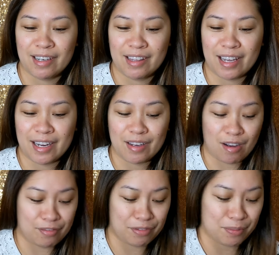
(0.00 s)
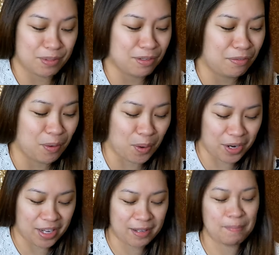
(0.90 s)
that I got from
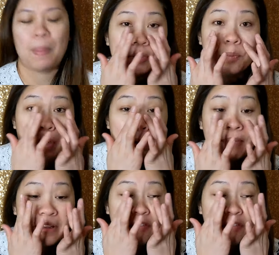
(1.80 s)
Sephora. Just prime my